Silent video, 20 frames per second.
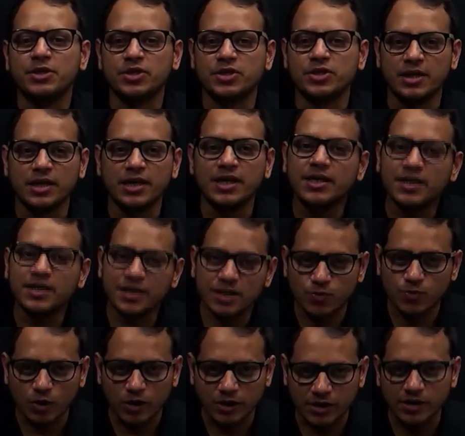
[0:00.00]
Indus
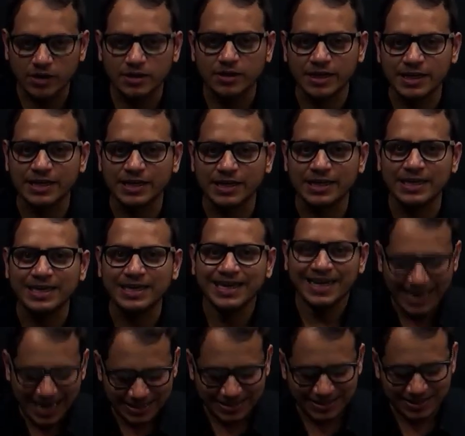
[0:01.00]
water treaty as
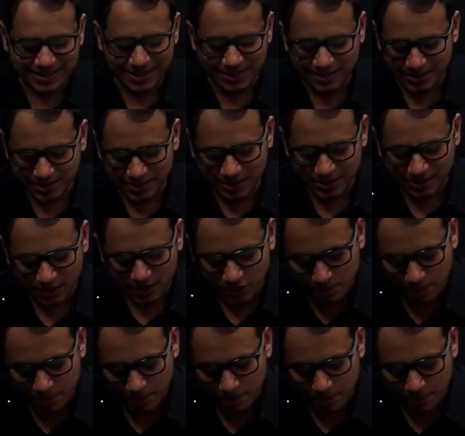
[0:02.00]
such is the topic